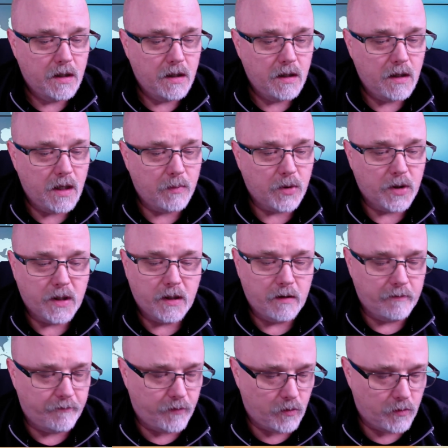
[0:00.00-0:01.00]
I'm going to hit
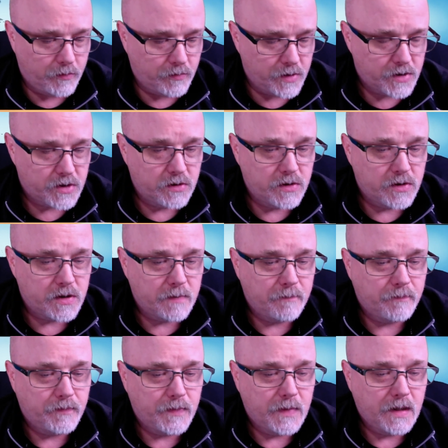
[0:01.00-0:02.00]
it full thrusters.
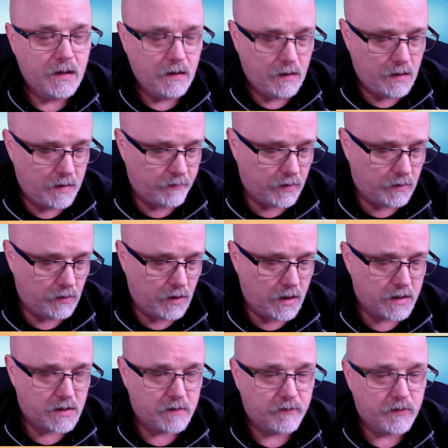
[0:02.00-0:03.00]
And I've got
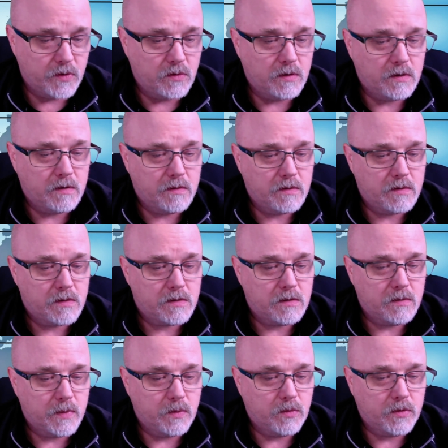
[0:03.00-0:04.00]
lots of fuel, so
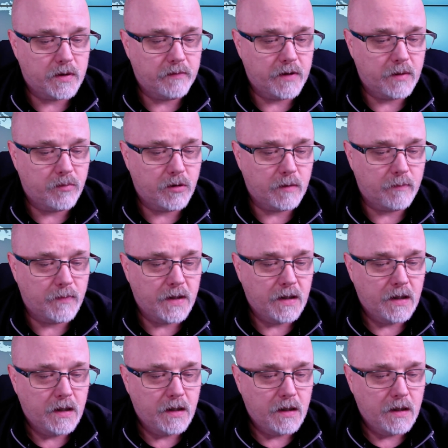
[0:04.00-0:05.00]
we won't have any problem.
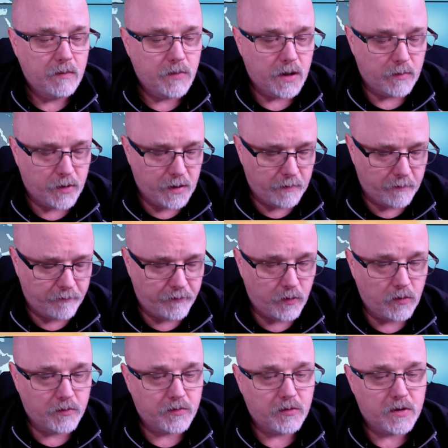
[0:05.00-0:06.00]
But I'm going to hit it full
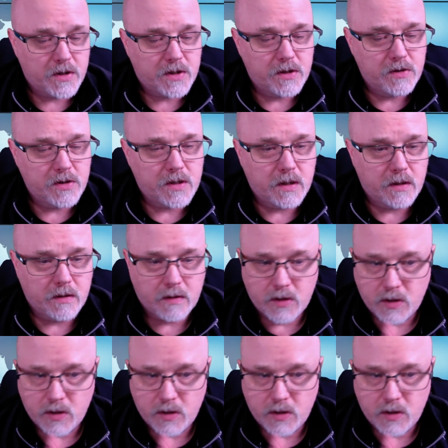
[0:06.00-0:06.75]
thrusters and